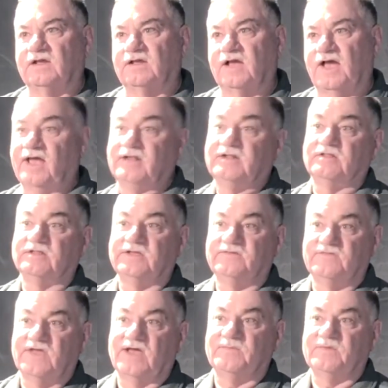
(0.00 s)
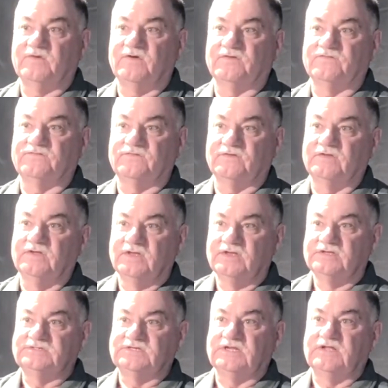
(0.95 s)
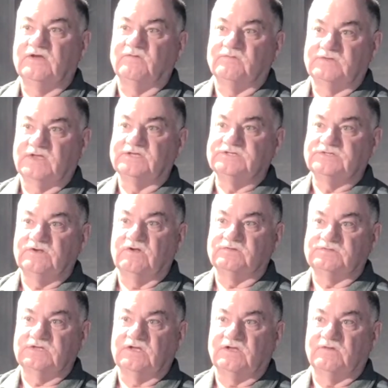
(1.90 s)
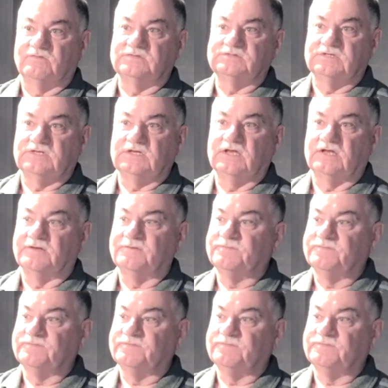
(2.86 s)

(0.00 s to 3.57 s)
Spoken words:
I had to leave that because the city as you know, owns the